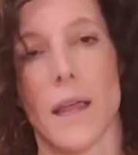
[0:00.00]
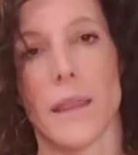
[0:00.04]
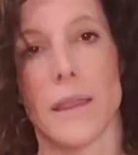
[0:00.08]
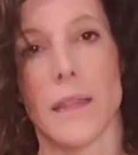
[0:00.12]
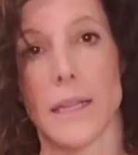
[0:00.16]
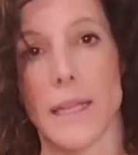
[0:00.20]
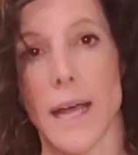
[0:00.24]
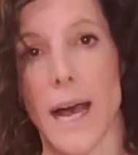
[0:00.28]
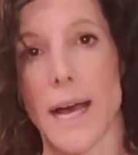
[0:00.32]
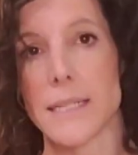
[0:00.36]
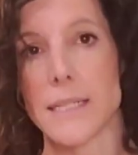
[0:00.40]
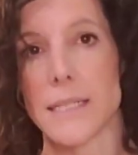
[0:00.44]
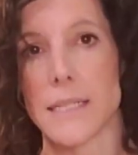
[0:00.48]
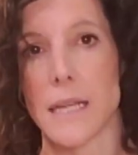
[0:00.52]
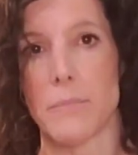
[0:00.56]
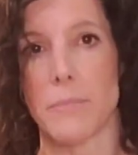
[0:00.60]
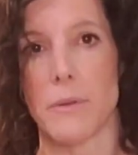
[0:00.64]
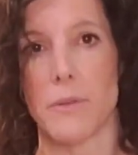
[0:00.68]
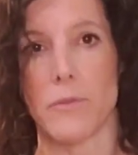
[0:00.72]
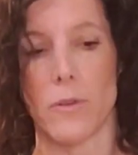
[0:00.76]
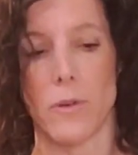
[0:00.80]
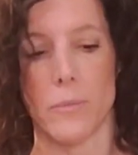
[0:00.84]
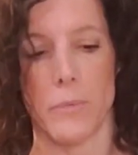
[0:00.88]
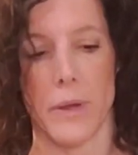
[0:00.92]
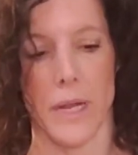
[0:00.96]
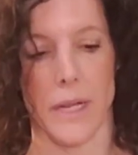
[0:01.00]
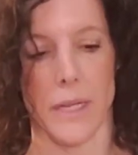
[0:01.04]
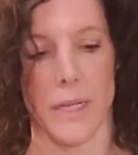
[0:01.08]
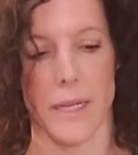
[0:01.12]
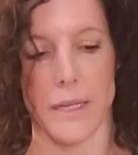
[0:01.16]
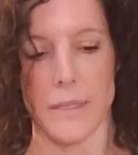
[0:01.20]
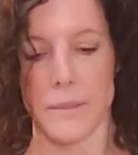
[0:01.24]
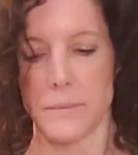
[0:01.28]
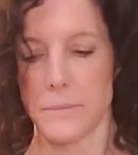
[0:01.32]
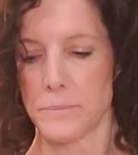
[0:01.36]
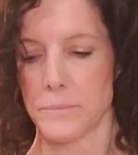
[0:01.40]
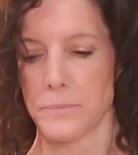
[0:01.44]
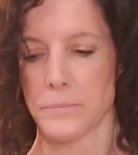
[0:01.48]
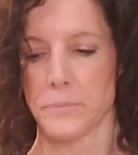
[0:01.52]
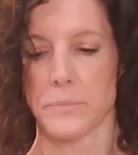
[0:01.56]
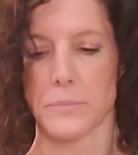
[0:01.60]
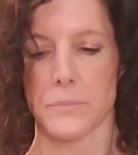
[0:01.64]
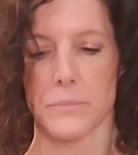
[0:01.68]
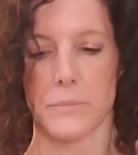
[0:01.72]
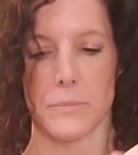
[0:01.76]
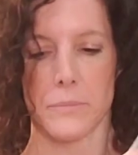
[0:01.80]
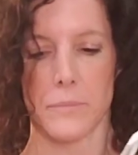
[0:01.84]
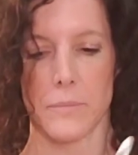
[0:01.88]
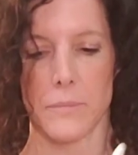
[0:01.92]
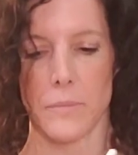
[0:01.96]
The last step before baking
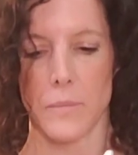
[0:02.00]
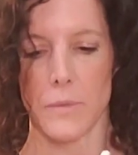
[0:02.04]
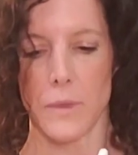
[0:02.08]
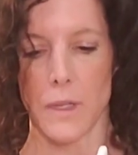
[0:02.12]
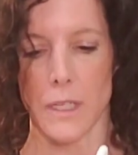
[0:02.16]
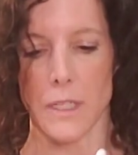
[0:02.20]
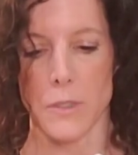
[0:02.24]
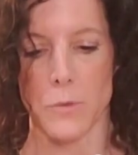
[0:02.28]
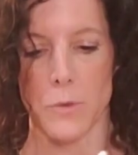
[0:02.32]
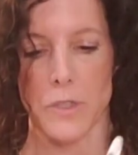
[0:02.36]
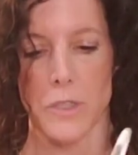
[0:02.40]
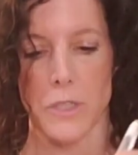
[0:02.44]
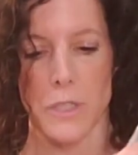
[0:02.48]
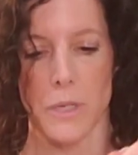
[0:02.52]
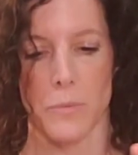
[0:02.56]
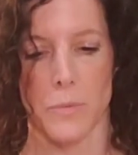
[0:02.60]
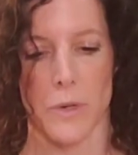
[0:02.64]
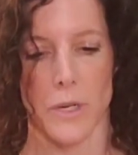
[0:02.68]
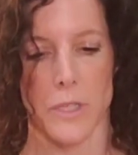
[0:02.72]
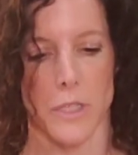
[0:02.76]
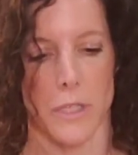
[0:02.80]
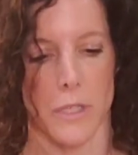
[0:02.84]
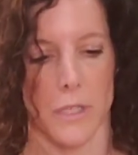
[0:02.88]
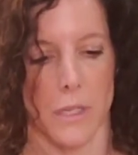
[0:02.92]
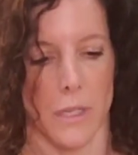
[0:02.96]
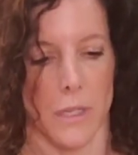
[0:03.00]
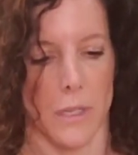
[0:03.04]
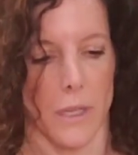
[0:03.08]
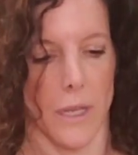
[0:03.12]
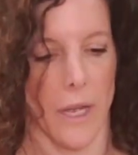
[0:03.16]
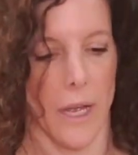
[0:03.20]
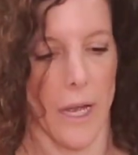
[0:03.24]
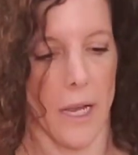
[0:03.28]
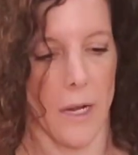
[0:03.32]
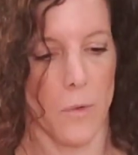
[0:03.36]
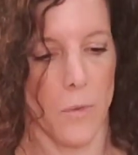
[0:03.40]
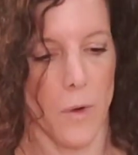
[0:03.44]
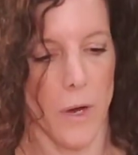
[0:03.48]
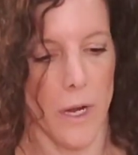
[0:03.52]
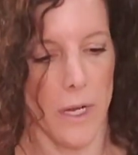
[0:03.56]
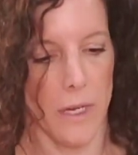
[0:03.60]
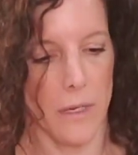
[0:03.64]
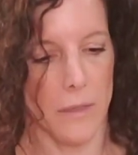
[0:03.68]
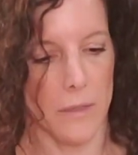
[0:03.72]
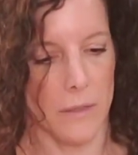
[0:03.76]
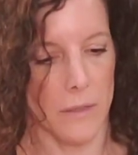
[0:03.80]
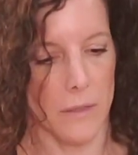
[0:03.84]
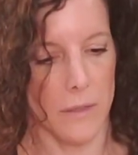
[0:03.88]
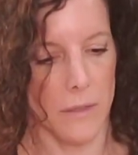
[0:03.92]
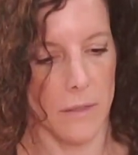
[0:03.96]
is we're just going to brush a little egg
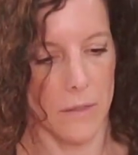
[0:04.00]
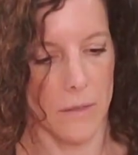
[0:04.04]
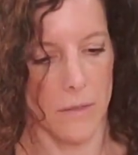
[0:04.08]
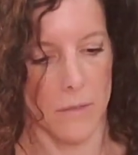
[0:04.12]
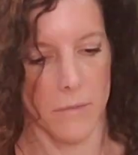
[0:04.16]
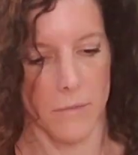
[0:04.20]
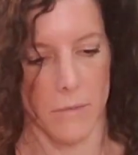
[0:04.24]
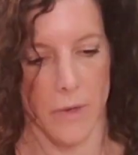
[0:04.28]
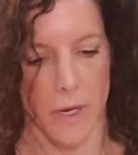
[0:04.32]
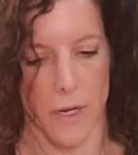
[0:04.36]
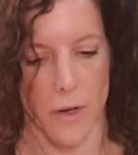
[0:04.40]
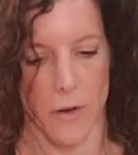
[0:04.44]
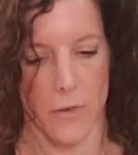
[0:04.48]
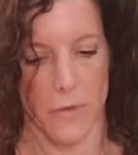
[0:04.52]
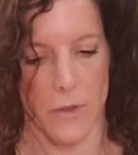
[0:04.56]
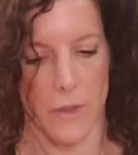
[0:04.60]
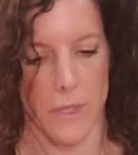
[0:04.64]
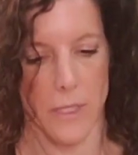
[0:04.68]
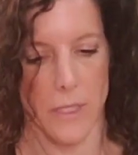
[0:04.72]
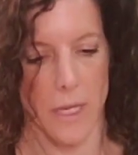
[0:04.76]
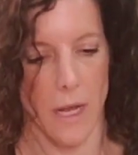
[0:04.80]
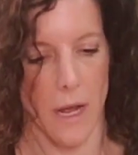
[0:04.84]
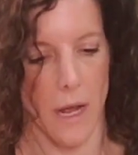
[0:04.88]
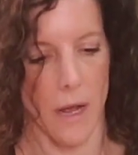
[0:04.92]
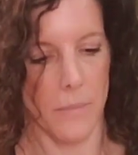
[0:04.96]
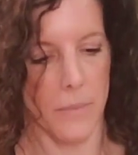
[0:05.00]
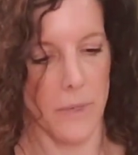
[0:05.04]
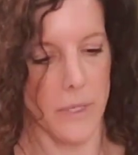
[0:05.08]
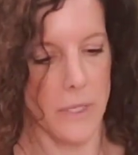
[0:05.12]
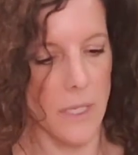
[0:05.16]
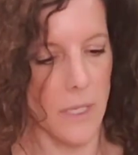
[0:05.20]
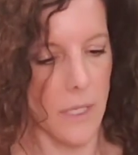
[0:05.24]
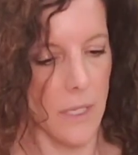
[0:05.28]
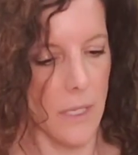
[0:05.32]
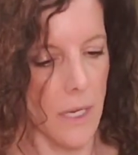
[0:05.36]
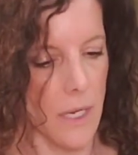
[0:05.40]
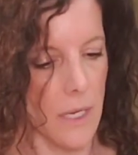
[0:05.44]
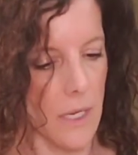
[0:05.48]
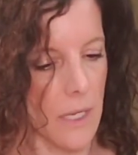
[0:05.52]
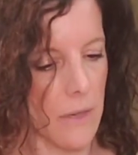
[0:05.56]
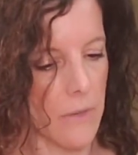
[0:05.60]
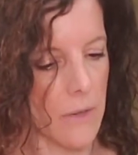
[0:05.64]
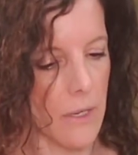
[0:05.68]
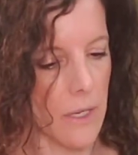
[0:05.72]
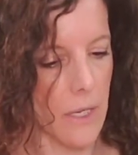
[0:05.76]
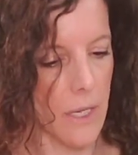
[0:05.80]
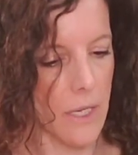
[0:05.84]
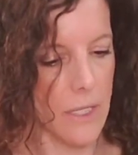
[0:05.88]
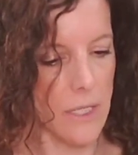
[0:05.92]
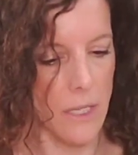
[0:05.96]
white right over the top. It's going to kind of give
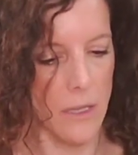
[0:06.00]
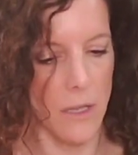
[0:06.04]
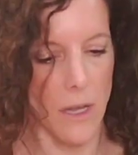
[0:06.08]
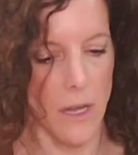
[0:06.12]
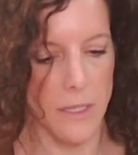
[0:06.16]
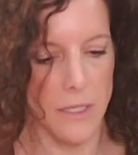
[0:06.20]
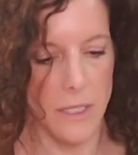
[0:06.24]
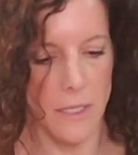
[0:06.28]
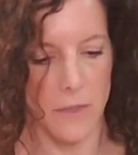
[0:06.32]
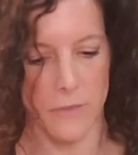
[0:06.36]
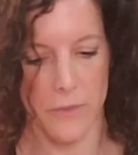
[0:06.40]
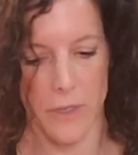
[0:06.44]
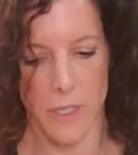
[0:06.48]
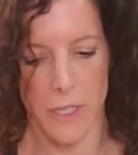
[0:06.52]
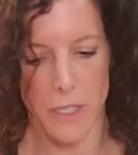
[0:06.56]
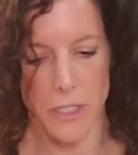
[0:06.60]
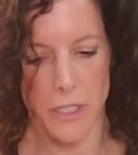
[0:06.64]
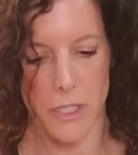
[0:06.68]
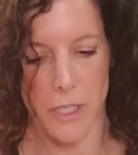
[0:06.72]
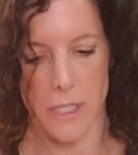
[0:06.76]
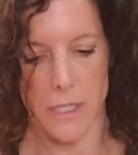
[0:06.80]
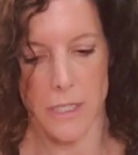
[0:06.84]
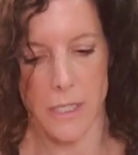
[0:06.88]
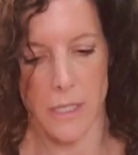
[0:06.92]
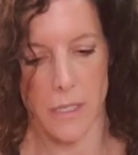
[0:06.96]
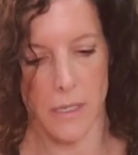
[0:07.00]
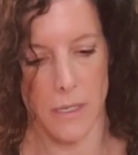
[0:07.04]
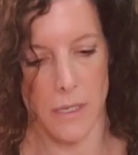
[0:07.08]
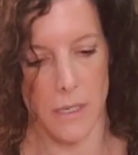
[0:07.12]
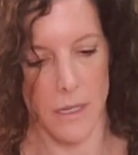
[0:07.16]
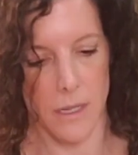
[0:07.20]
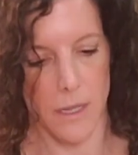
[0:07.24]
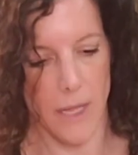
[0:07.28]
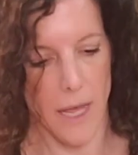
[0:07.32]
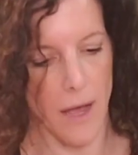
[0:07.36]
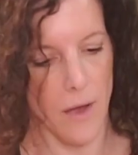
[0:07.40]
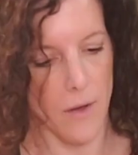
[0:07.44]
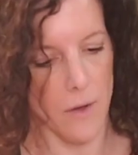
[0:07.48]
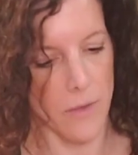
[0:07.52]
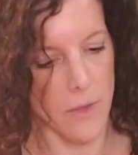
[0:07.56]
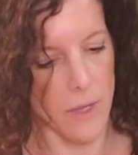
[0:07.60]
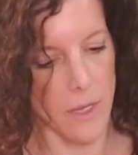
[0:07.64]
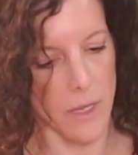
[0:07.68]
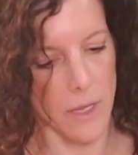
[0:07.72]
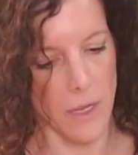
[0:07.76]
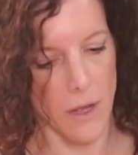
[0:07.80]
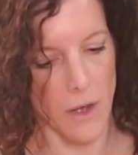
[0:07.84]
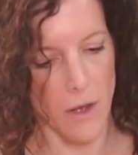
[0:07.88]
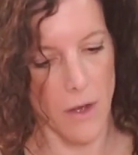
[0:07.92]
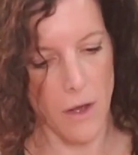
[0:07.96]
it a nice glossy finish, and it's going to allow
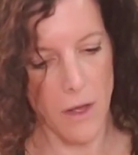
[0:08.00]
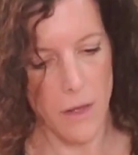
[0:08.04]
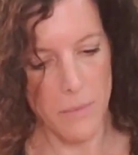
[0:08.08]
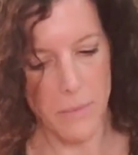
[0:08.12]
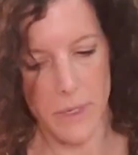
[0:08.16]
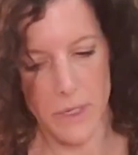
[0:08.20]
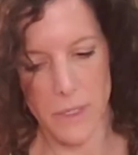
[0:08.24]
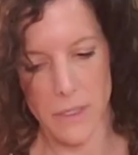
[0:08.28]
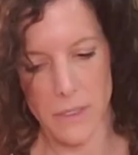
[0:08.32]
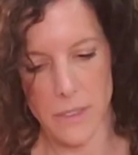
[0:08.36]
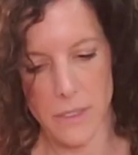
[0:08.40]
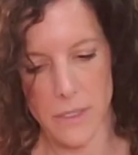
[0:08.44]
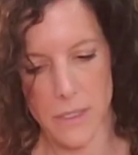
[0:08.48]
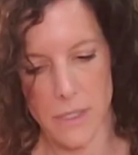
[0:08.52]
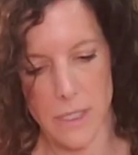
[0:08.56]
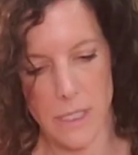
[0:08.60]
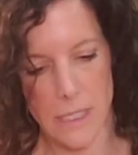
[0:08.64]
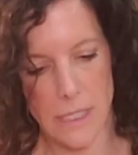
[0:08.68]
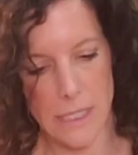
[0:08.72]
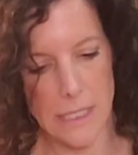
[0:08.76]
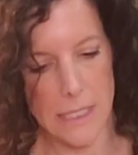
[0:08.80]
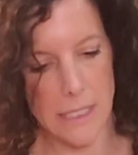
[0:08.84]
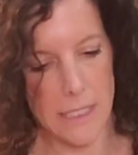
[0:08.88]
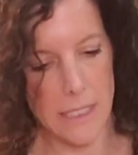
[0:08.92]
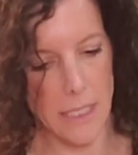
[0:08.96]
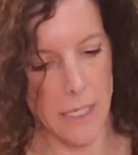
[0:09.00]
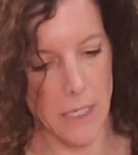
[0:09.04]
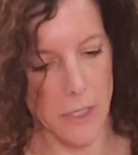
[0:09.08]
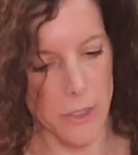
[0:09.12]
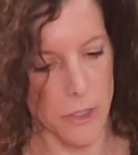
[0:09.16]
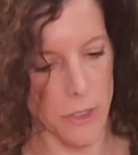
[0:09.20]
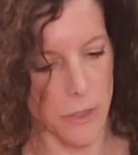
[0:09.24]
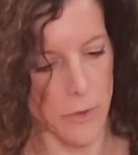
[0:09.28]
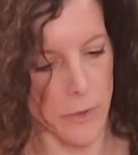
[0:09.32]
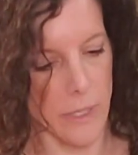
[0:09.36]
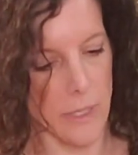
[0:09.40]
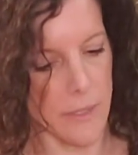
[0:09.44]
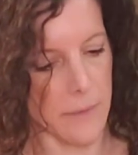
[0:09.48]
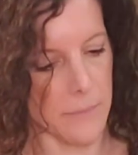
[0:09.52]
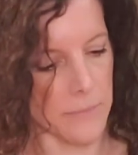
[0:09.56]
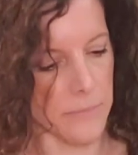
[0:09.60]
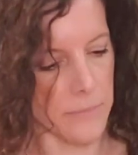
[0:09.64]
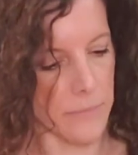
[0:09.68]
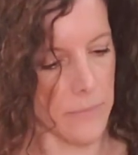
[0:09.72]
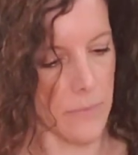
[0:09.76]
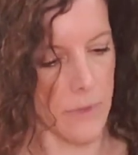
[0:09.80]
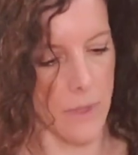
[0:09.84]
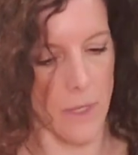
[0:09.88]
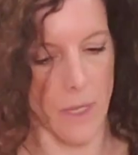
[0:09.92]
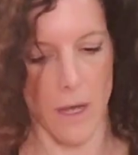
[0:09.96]
the almonds to stick to it.
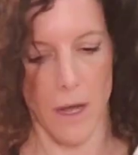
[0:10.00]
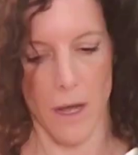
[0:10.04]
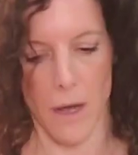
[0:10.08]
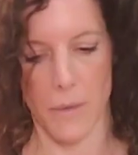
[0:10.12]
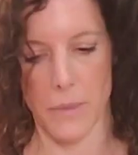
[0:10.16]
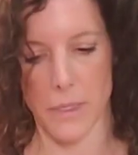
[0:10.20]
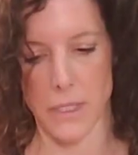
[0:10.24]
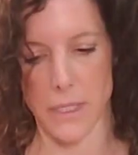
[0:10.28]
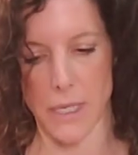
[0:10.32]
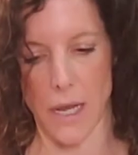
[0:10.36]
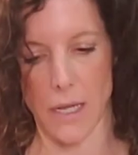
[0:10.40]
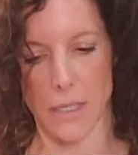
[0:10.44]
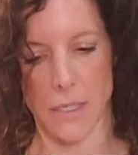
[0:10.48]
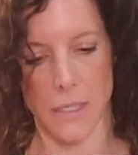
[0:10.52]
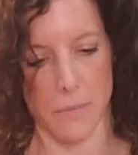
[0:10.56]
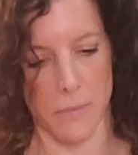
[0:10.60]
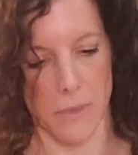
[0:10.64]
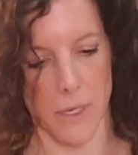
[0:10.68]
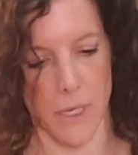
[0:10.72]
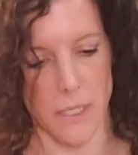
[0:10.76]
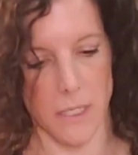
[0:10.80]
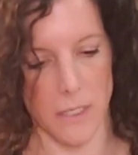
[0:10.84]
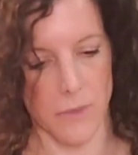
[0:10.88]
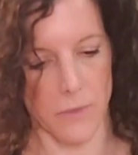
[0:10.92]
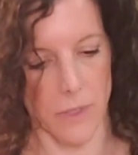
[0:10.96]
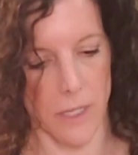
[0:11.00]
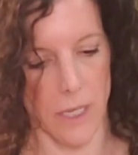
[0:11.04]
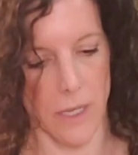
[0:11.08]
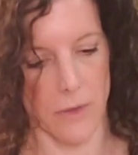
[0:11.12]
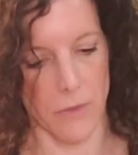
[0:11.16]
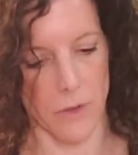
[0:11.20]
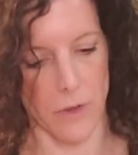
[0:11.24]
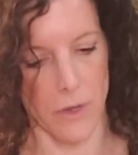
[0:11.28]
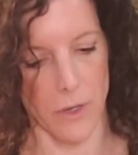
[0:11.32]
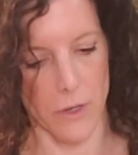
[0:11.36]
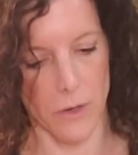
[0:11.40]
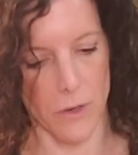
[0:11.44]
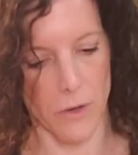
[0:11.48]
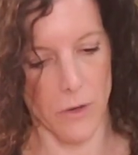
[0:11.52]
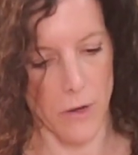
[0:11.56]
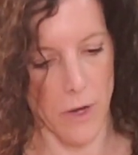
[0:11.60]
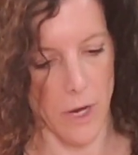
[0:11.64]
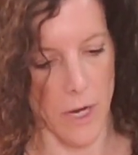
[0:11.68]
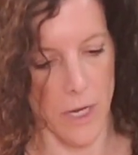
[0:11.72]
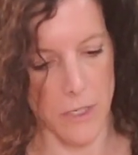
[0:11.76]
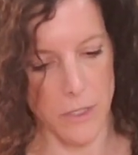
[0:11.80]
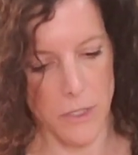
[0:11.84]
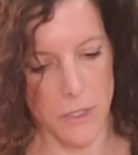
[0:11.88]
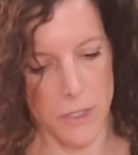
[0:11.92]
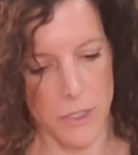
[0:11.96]
And the almonds add some nice flavor and
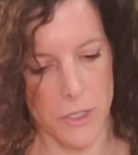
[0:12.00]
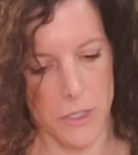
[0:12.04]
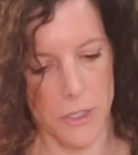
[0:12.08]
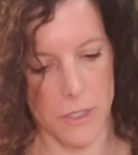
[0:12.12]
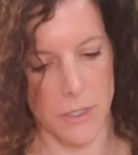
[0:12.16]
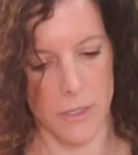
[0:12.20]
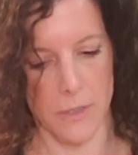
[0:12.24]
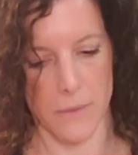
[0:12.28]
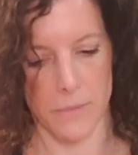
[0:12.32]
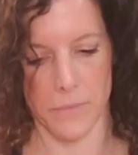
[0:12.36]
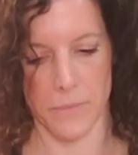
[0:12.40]
crunch.